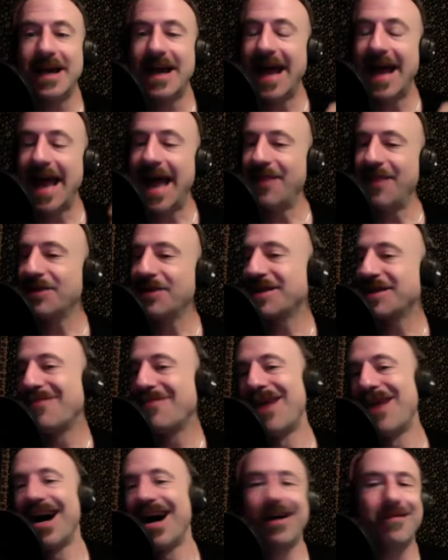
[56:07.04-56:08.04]
And there's a
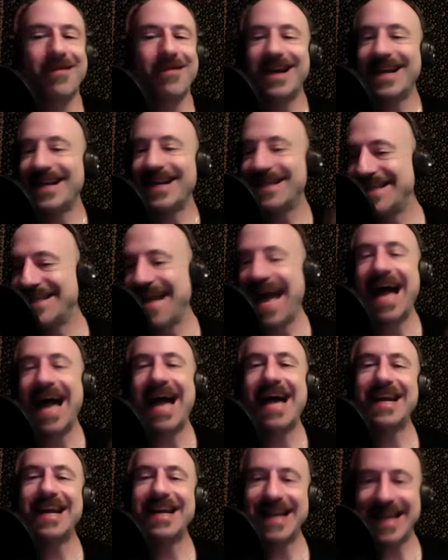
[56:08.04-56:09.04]
mom and a
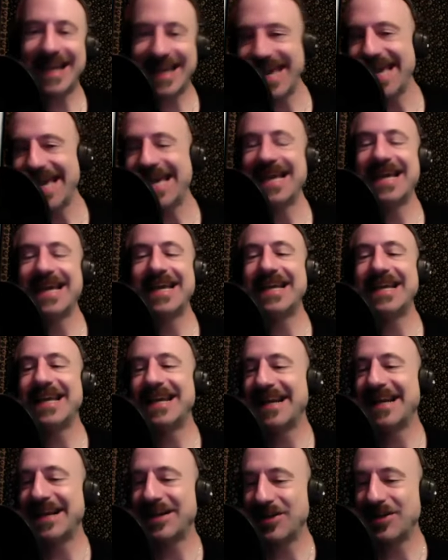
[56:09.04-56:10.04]
dad and a kid and
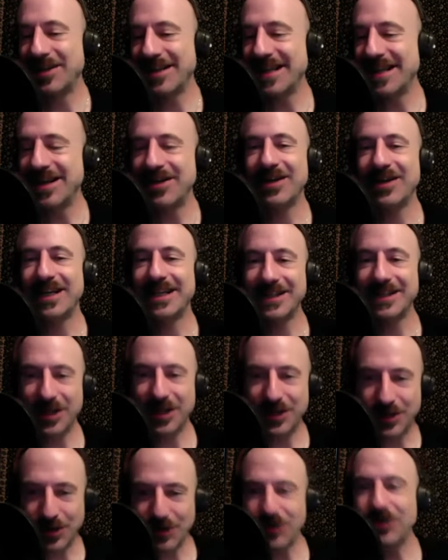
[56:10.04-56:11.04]
a you know a
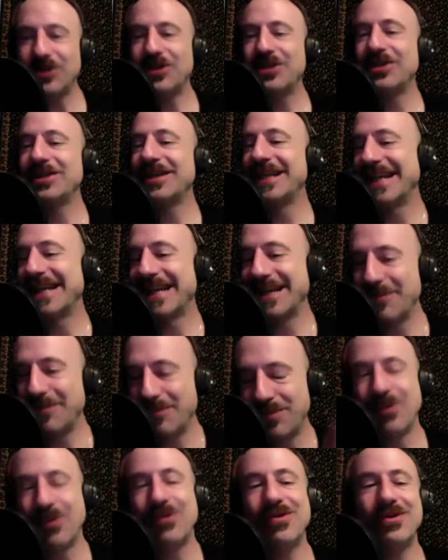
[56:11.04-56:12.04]
girl yep. and a
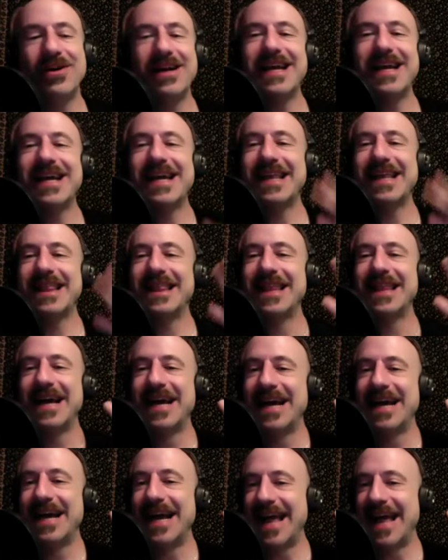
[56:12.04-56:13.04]
boy and
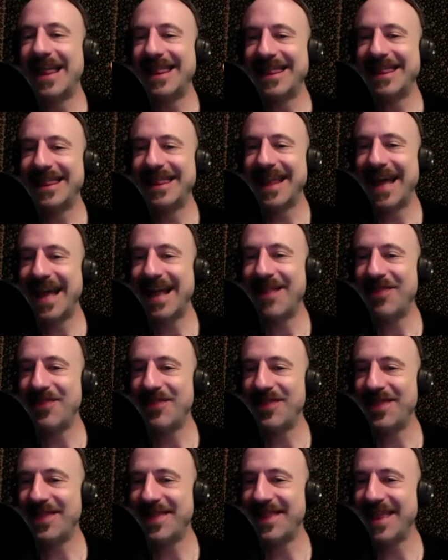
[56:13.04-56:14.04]
and and
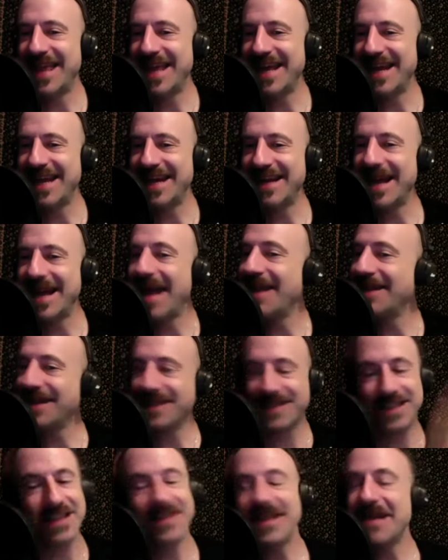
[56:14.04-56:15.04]
then and
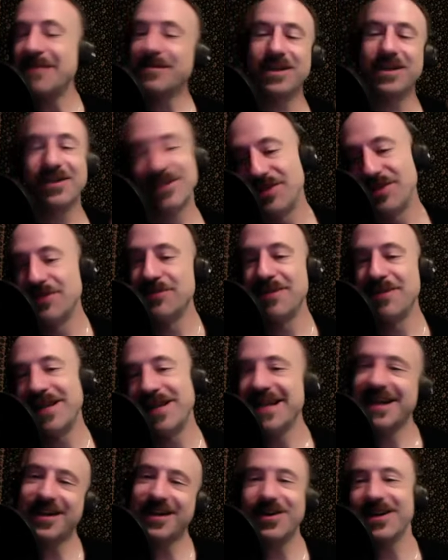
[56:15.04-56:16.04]
it's the theme song too.
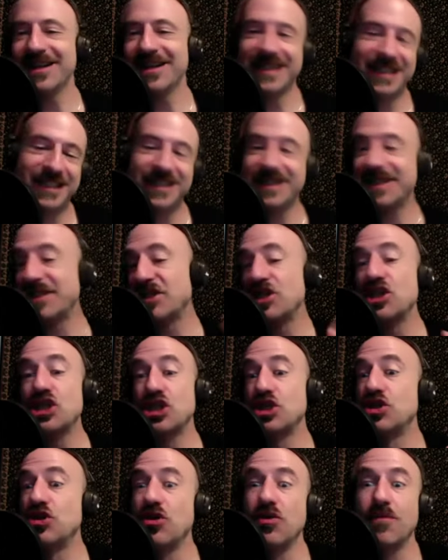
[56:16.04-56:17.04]
Minnie Cook. This is
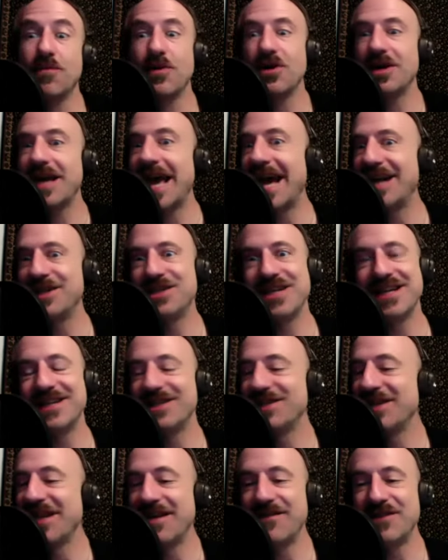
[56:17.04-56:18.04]
super catchy.
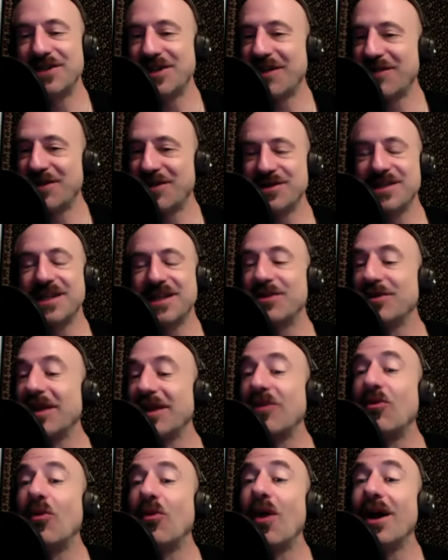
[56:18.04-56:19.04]
Even Jeffrey, you yeah. said you're like,
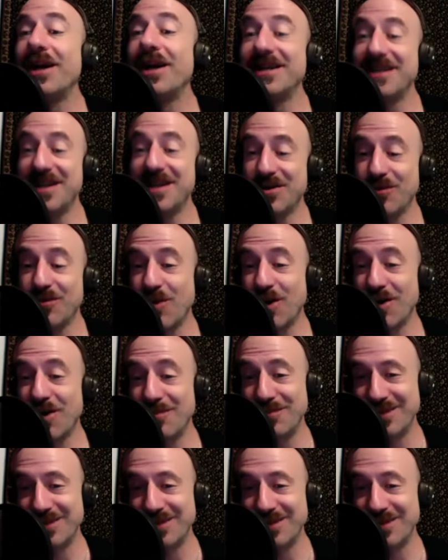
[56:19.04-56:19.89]
what an earworm